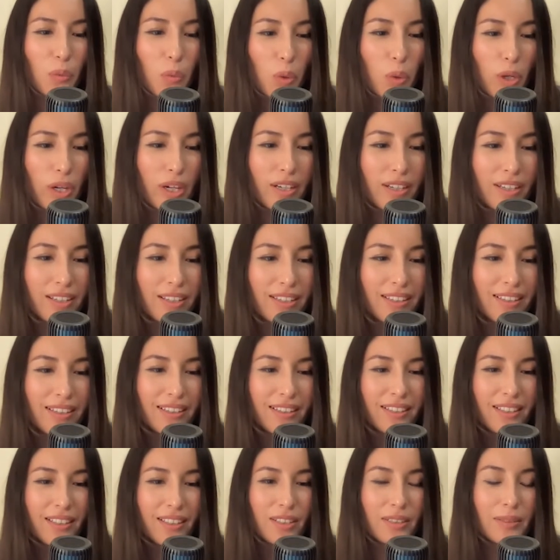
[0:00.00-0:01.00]
work,
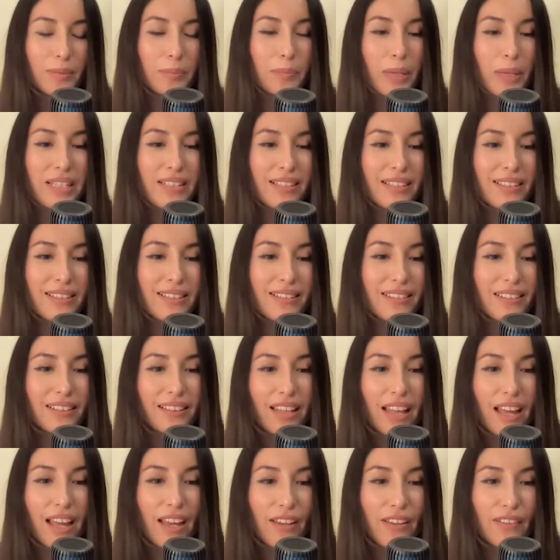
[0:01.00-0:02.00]
basically the
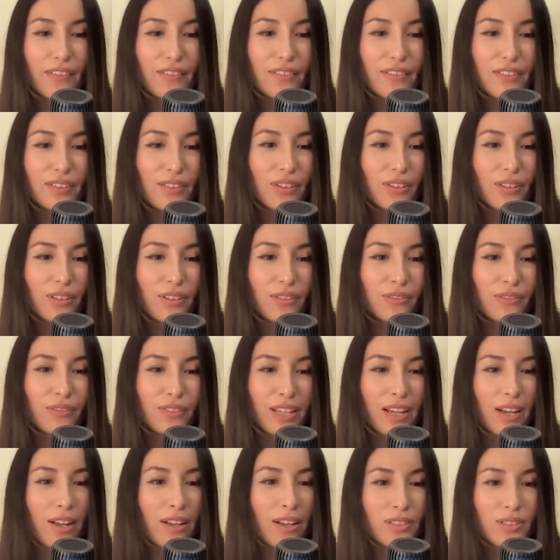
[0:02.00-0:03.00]
lives of
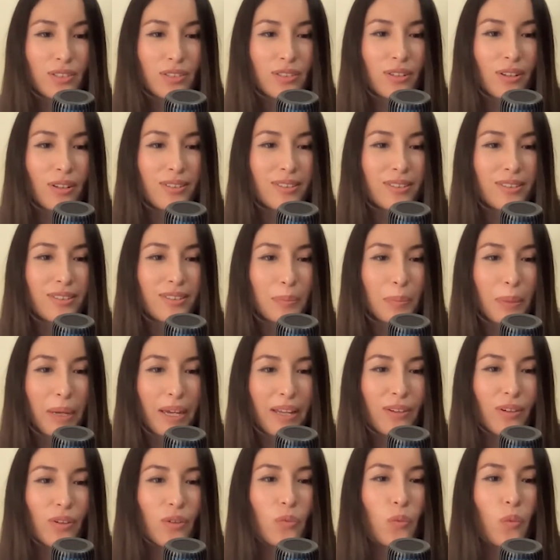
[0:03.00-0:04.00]
astronauts
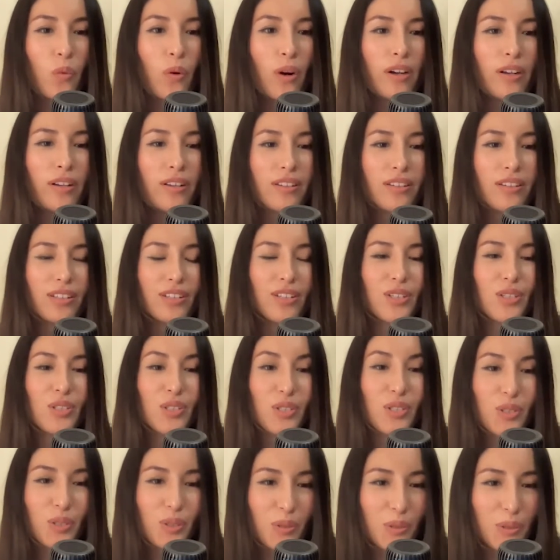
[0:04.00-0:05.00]
depend on what you
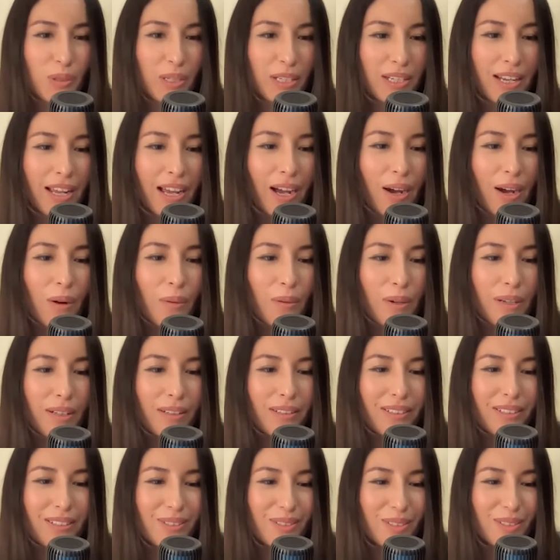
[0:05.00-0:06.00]
do and how
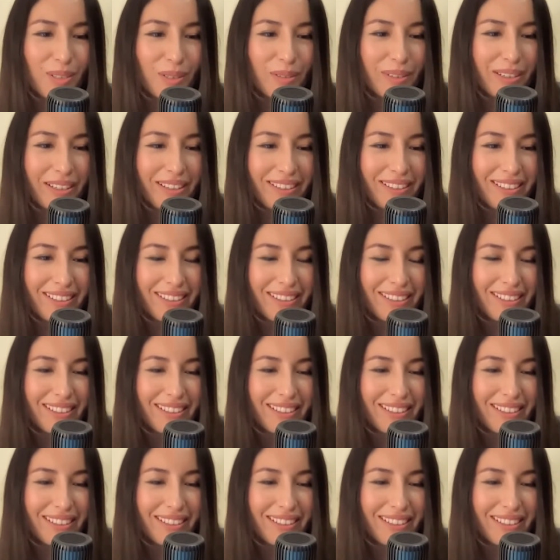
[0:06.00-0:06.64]
well you do it.